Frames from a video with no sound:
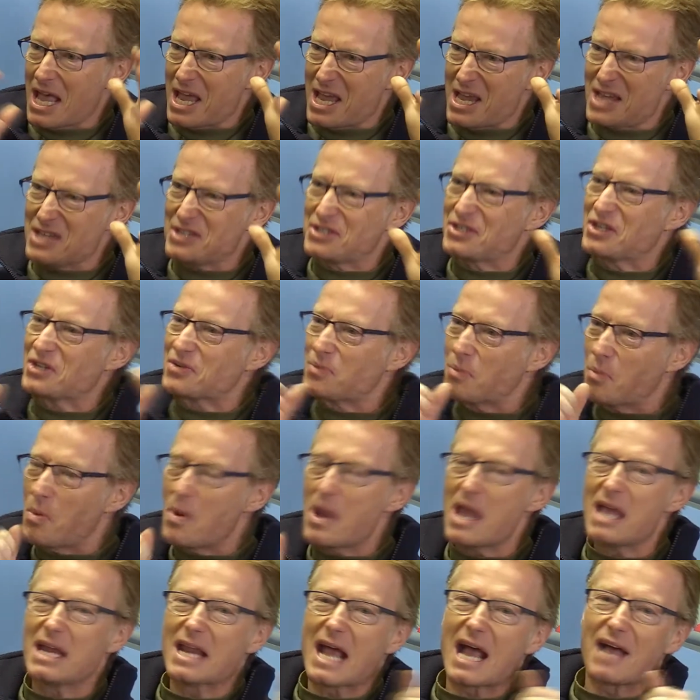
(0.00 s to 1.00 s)
It's just
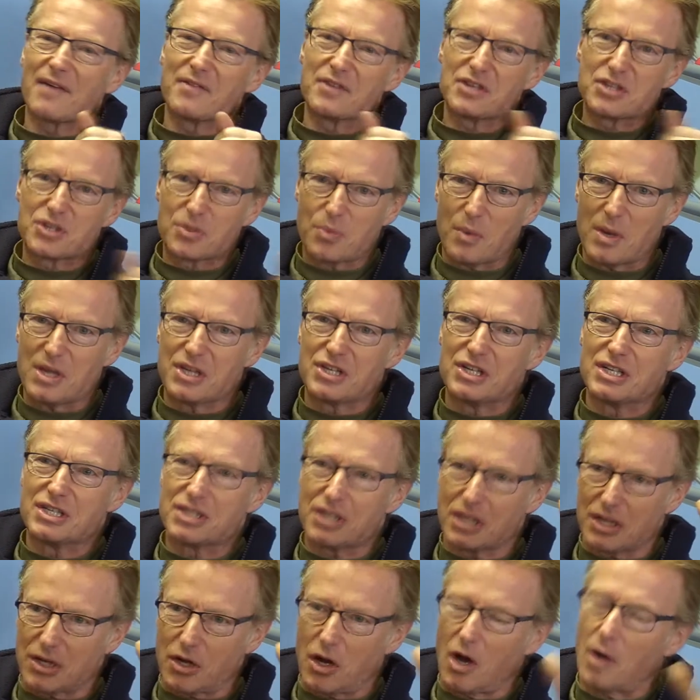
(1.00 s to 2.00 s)
weird how the switches,
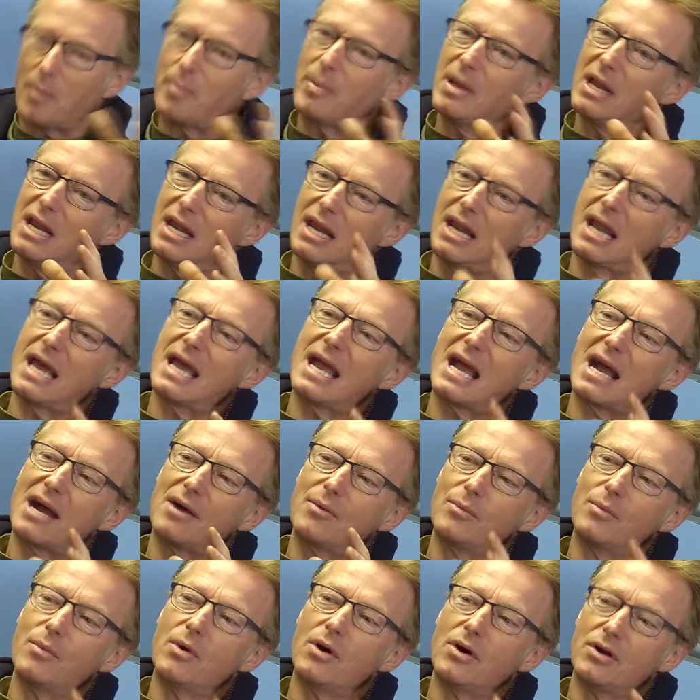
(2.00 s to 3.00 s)
the cockpit
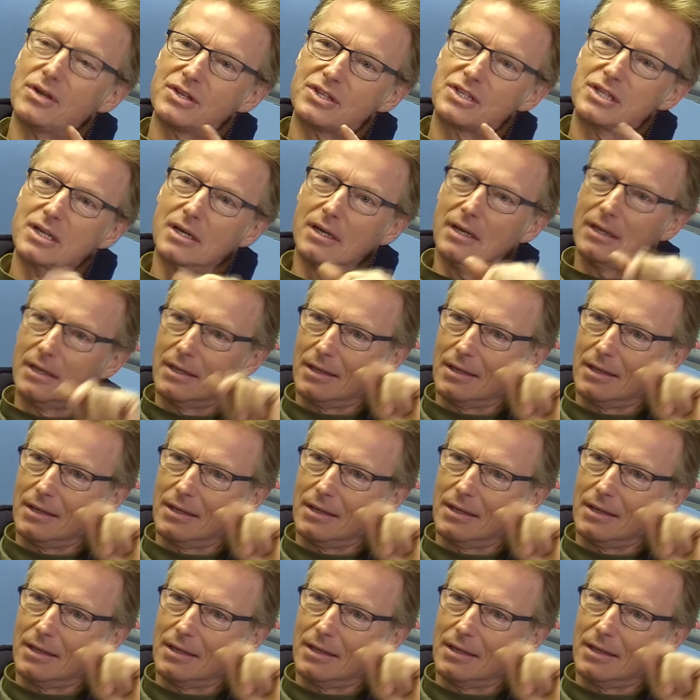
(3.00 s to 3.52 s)
layout was.